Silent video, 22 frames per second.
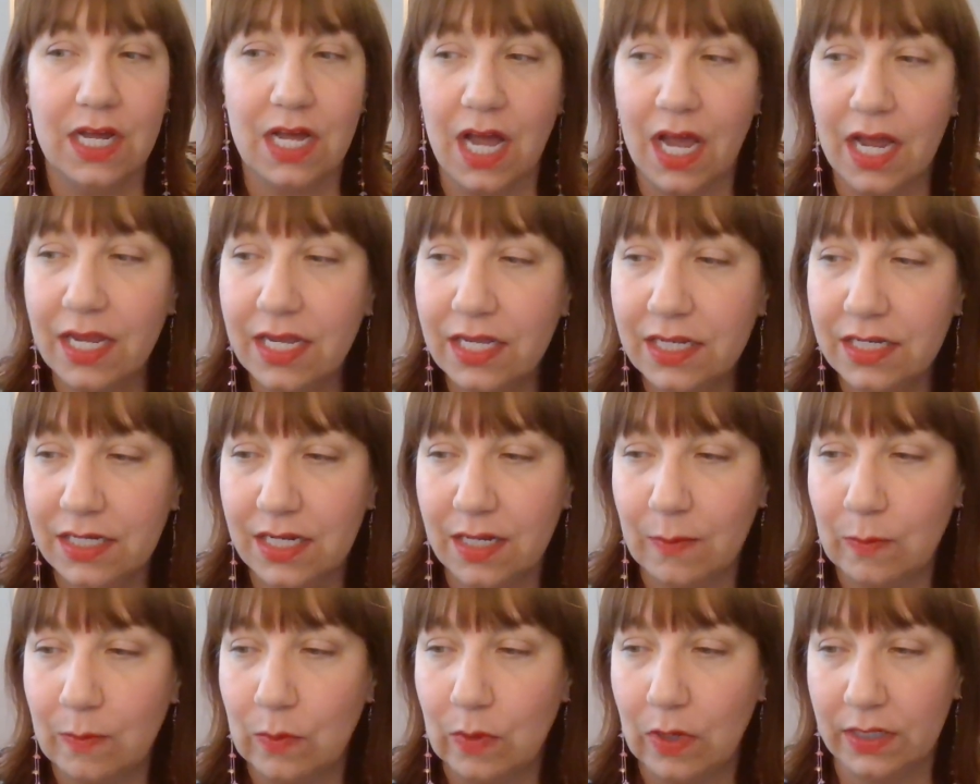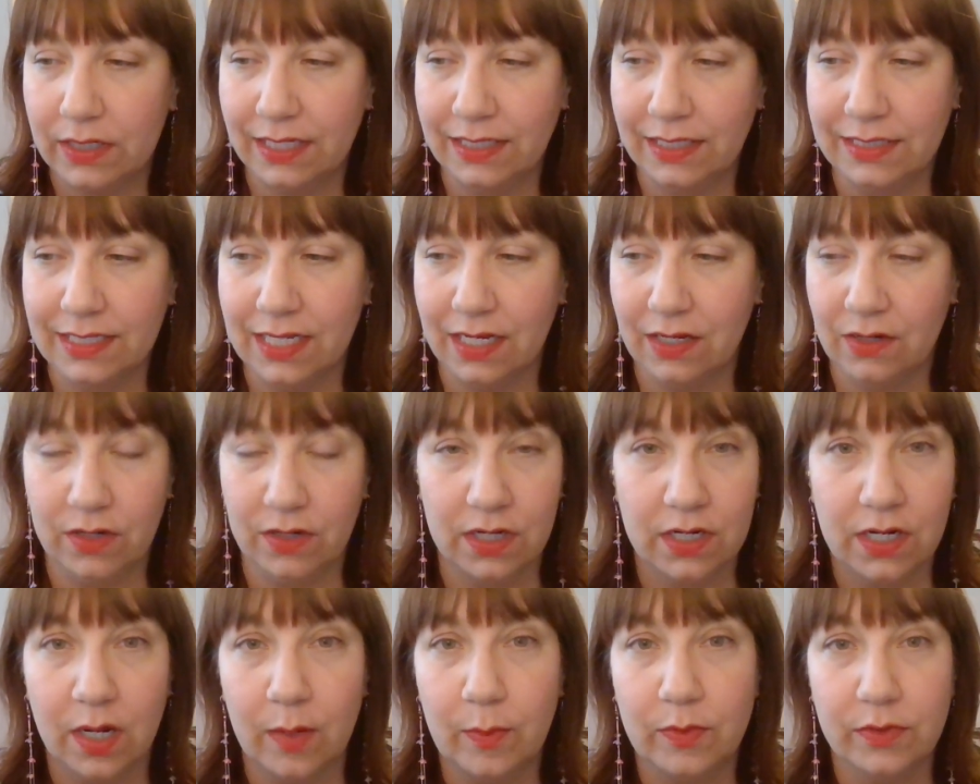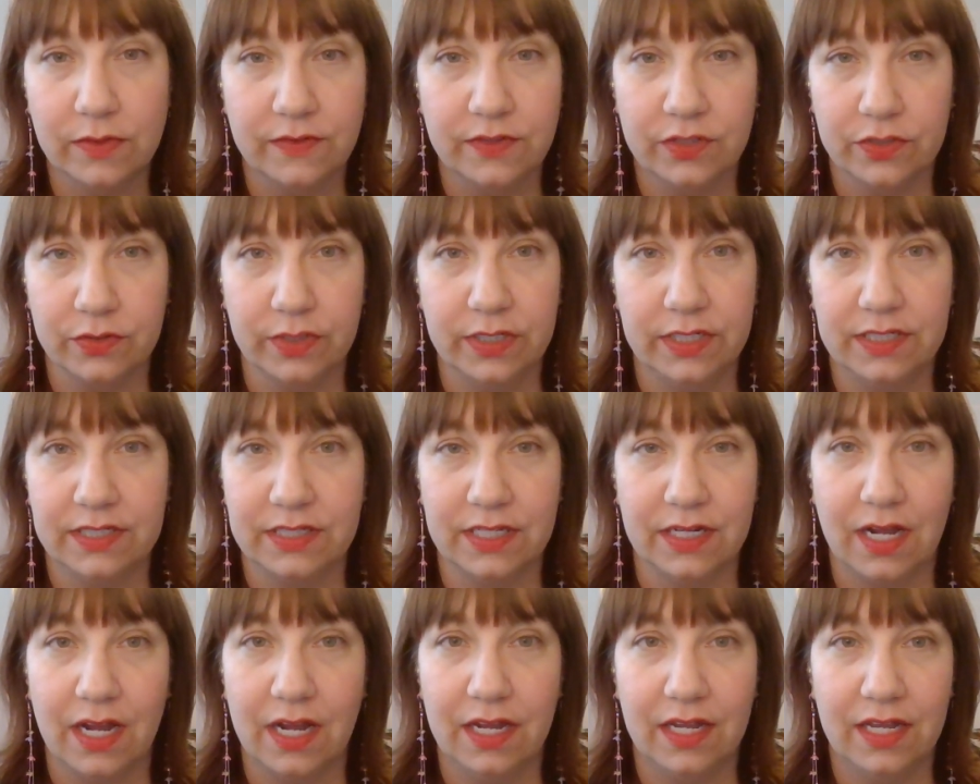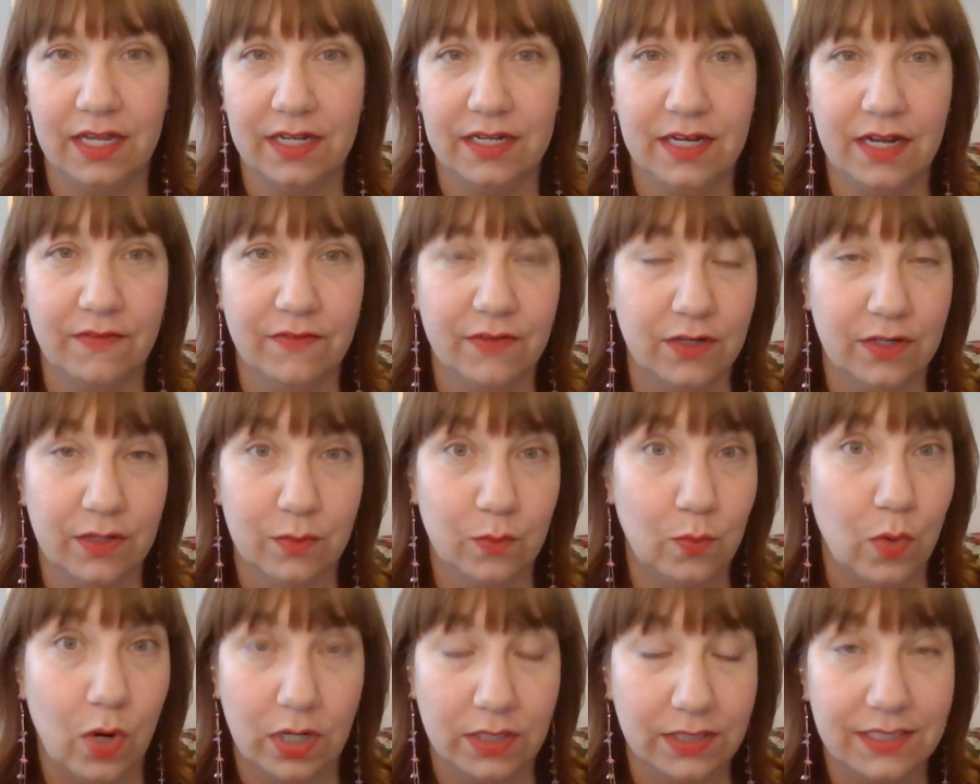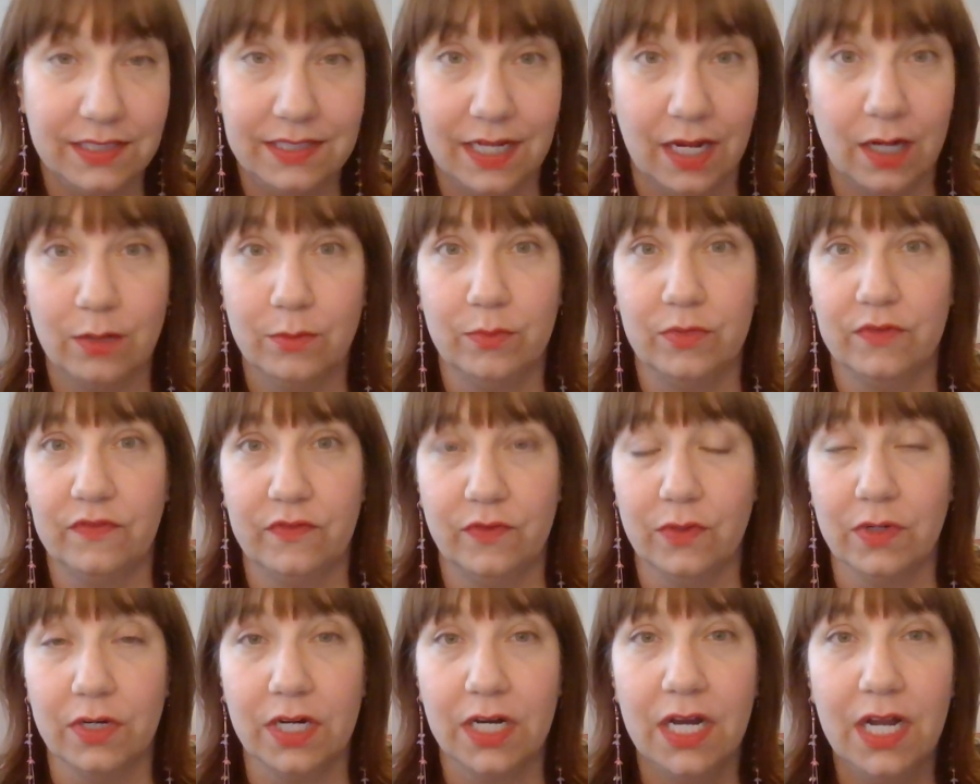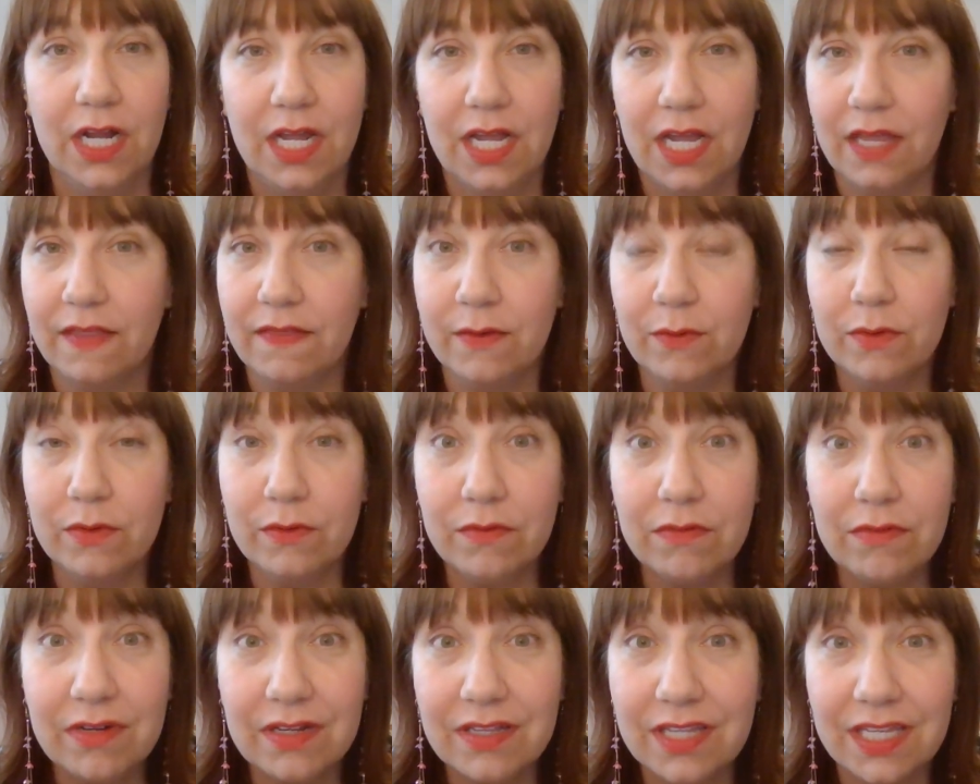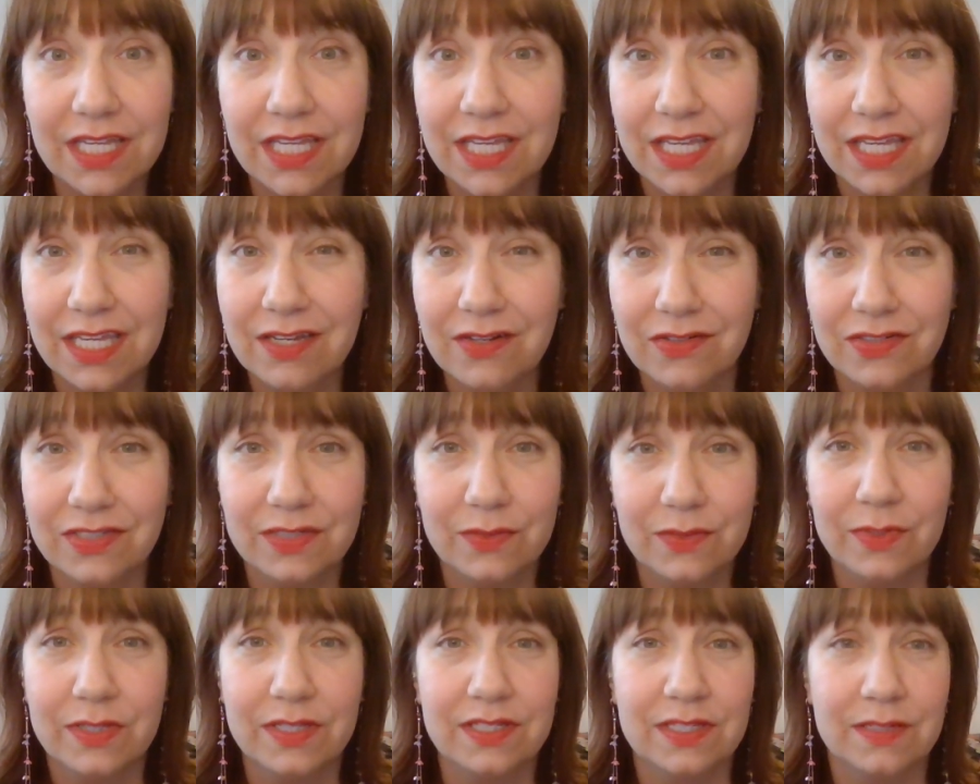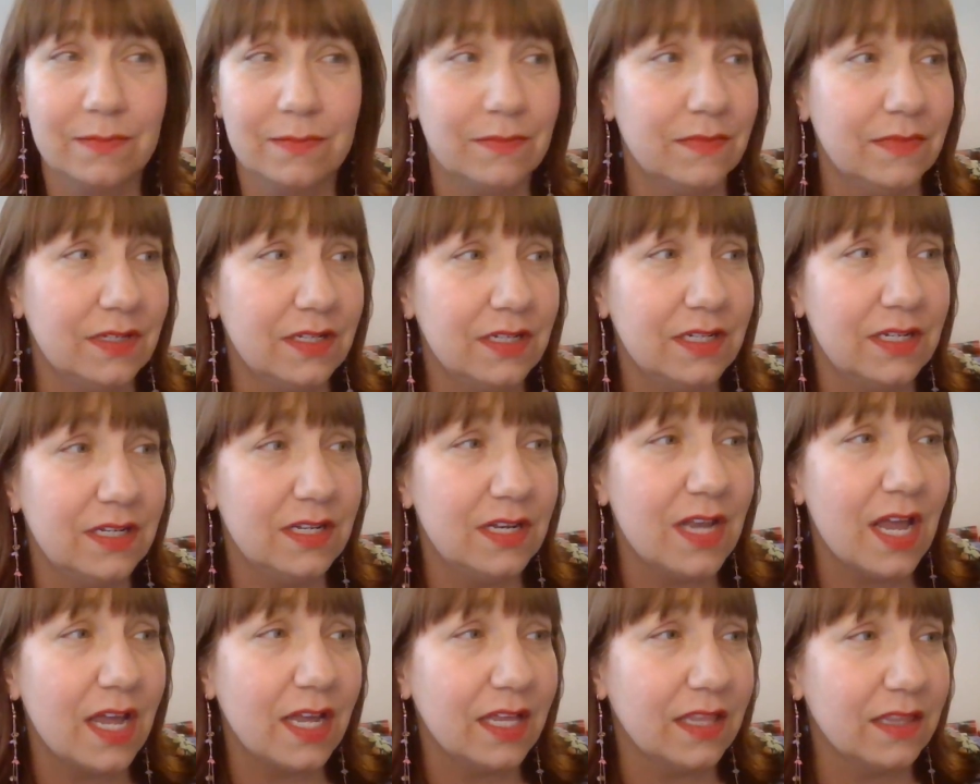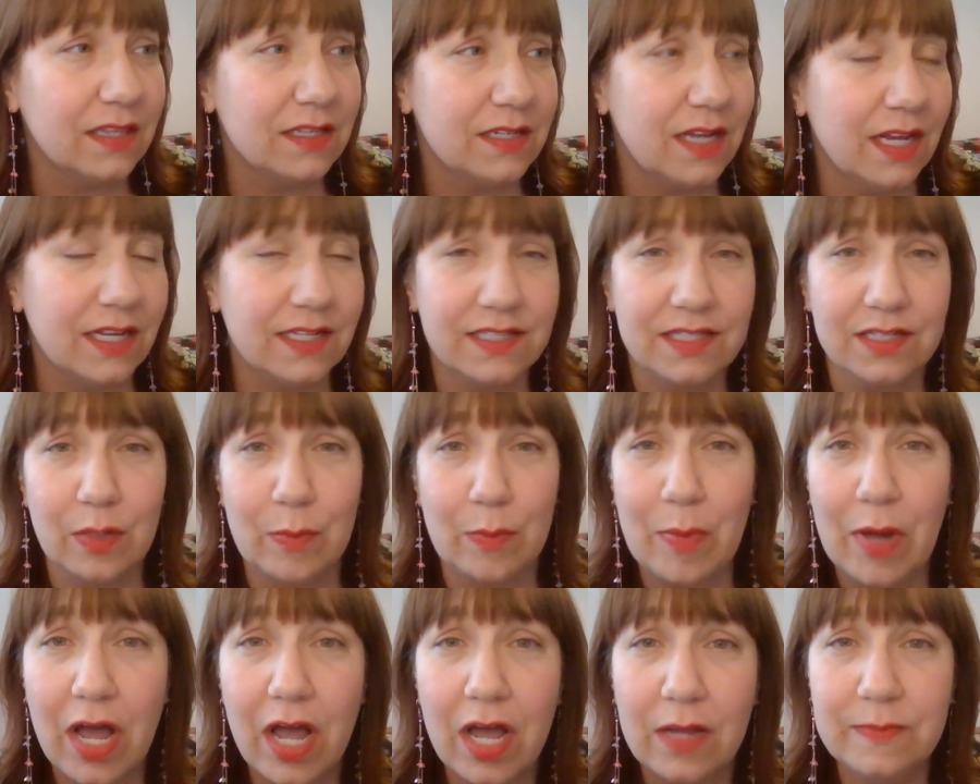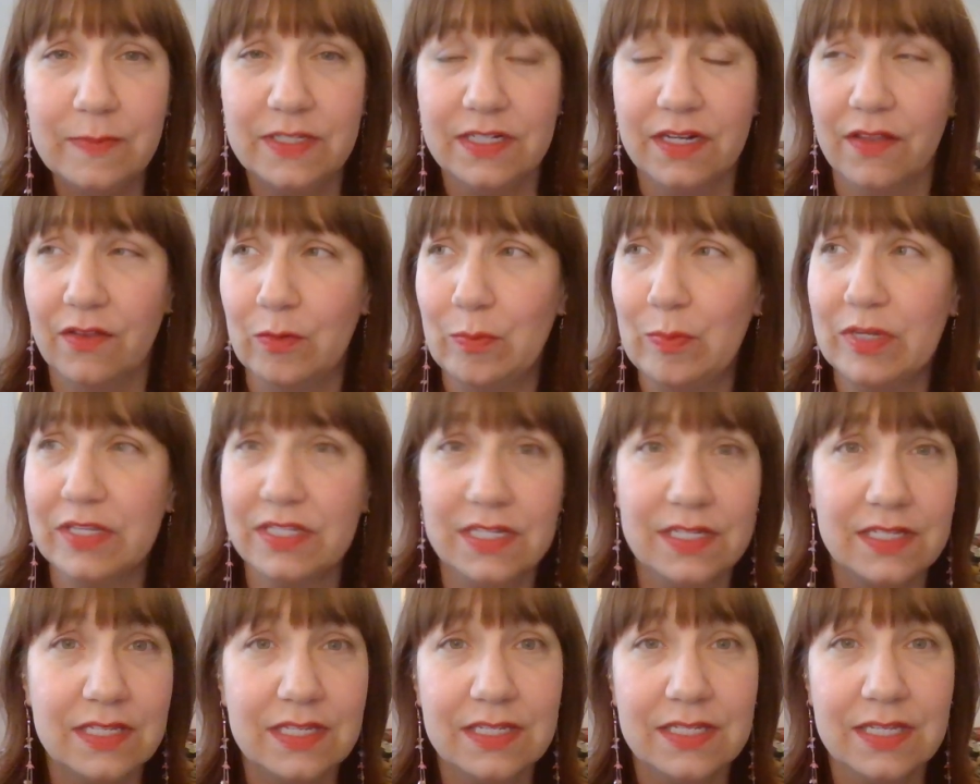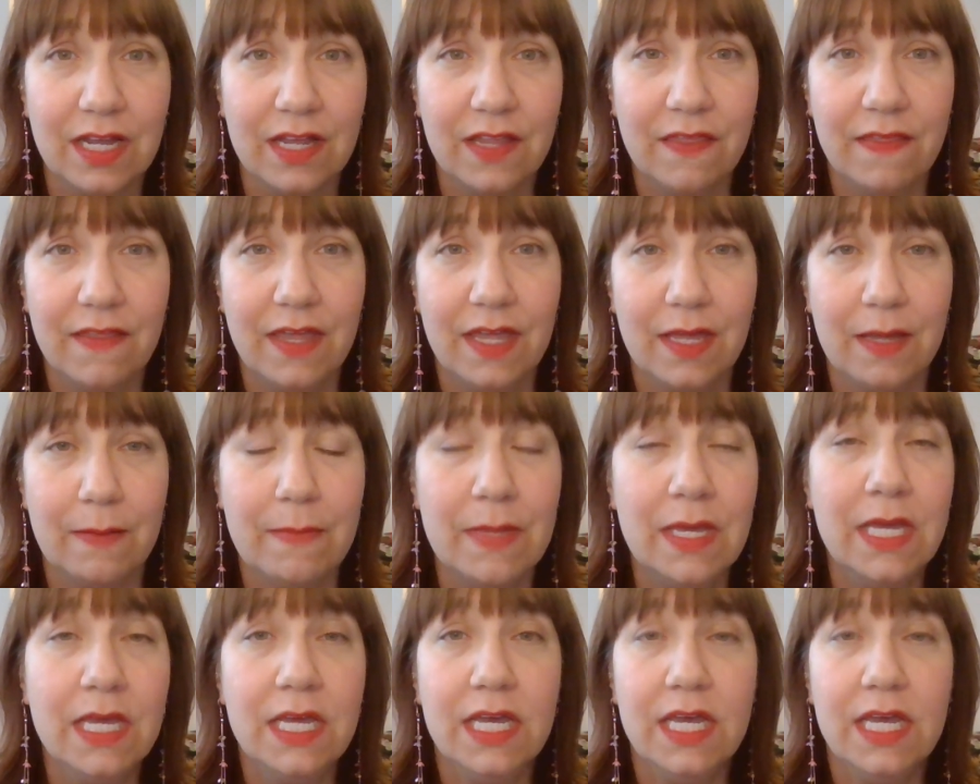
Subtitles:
I ended up walking down a couple of streets that I had never walked down before. And they were really cute with some nice little pubs and other businesses on them.